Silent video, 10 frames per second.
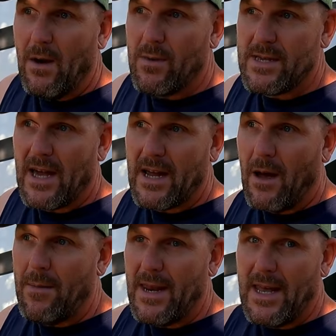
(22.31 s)
It was not
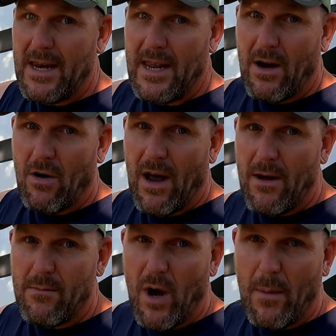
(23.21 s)
coming in or
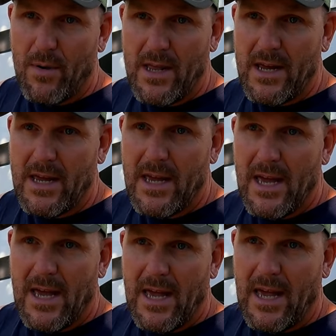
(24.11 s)
out properly
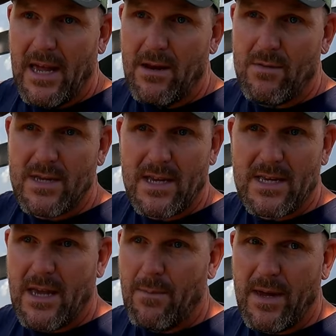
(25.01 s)
and it was
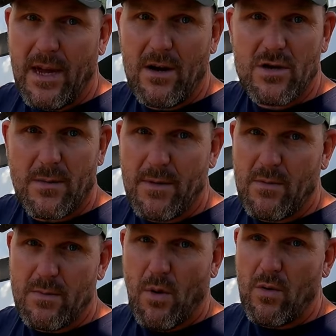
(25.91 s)
like skipping gear,
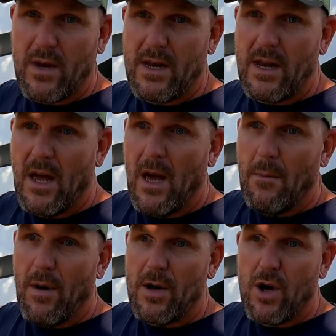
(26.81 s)
something was broken.
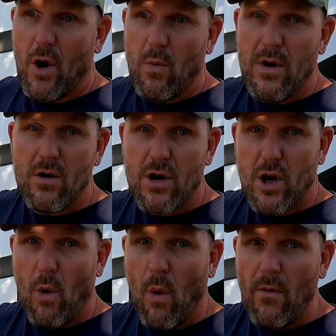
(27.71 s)
But we are going
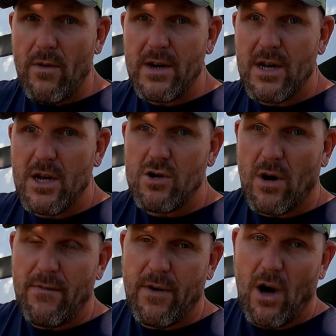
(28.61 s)
to go over it,
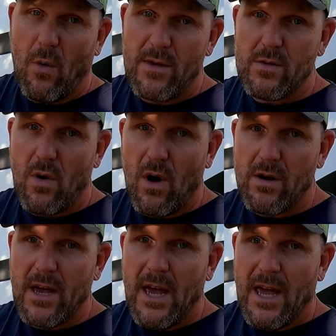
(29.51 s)
try to figure out what's
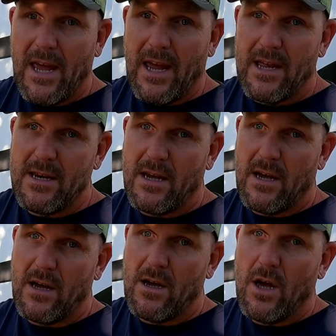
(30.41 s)
wrong, and
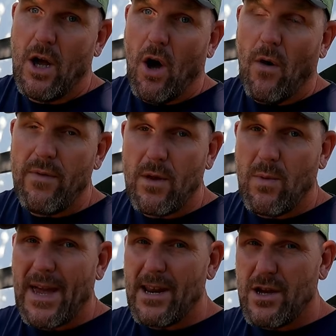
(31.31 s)
uh, hopefully
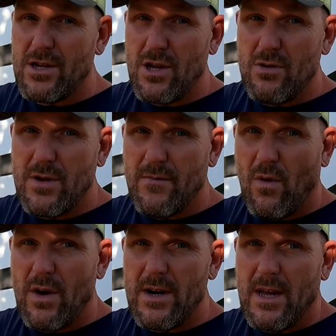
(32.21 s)
we got a good solution
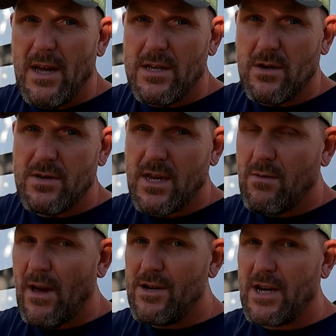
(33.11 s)
for it. So
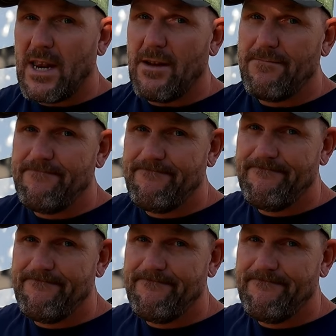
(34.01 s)
stick around, check it out.